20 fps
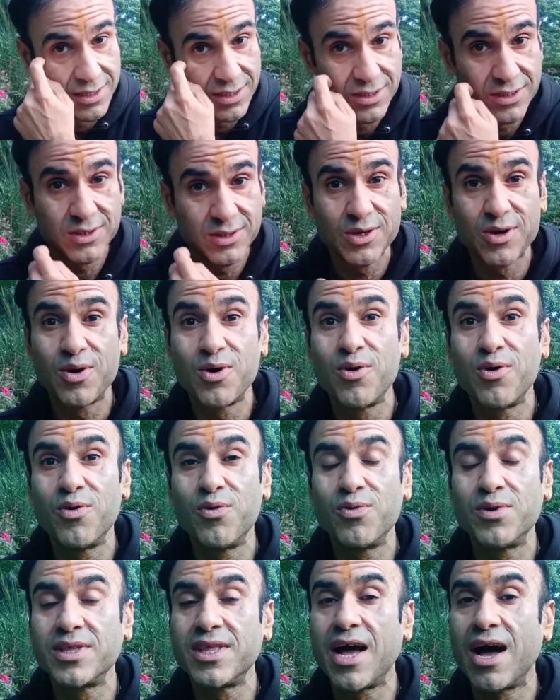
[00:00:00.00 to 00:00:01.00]
So
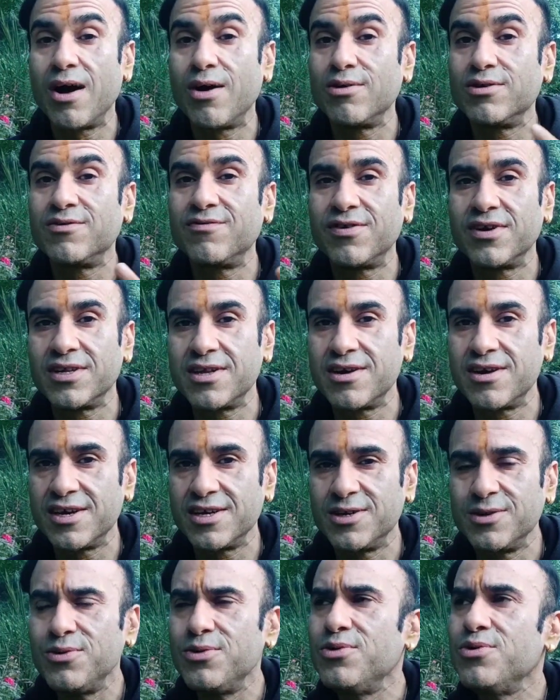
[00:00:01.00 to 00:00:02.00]
without further
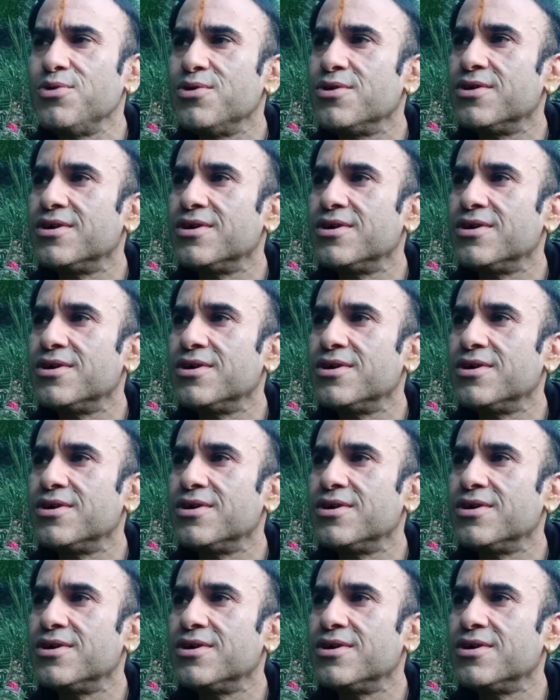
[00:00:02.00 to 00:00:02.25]
ado,